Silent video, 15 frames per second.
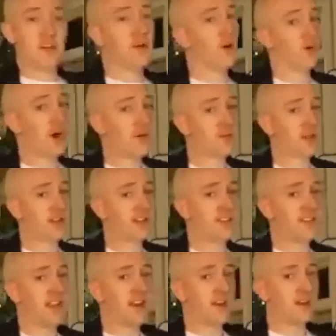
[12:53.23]
No
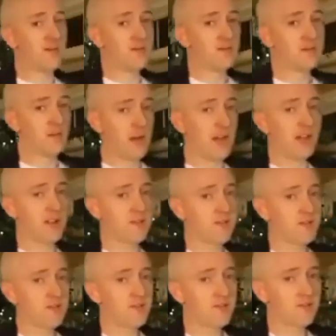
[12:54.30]
replicas here, right?
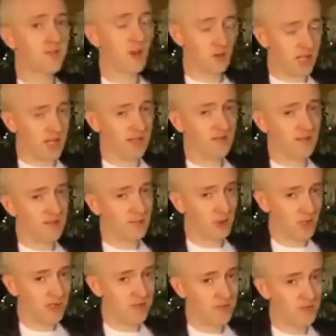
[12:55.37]
Okay,
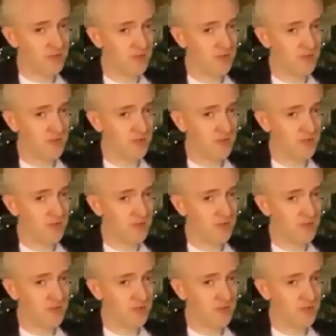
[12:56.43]
good.